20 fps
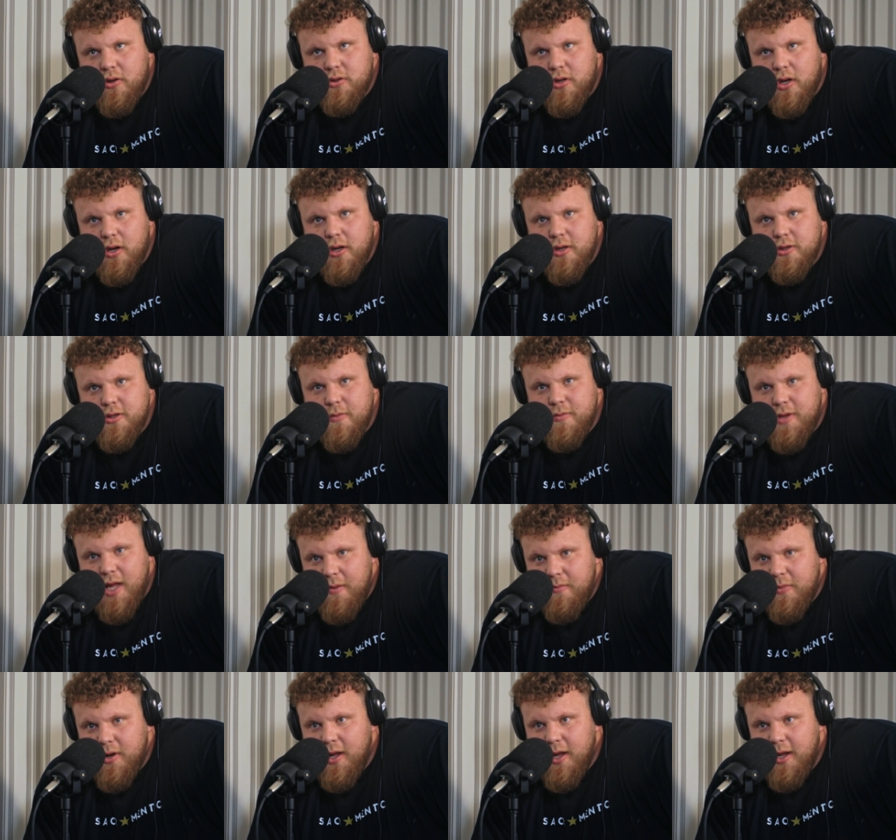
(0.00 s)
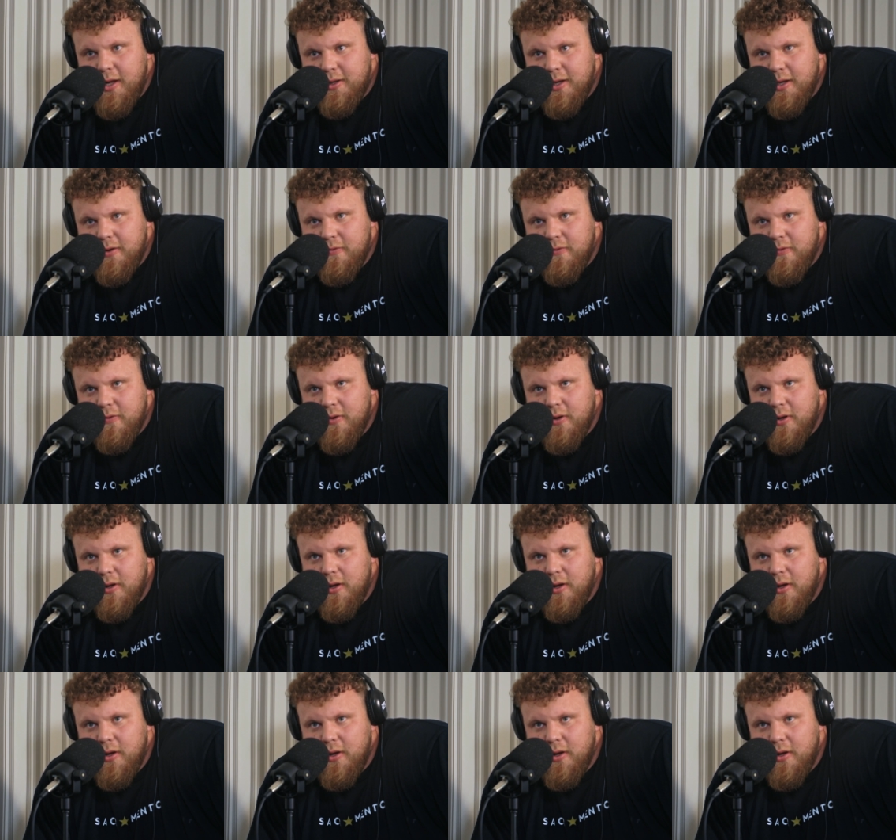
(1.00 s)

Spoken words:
sorry, September the 18th.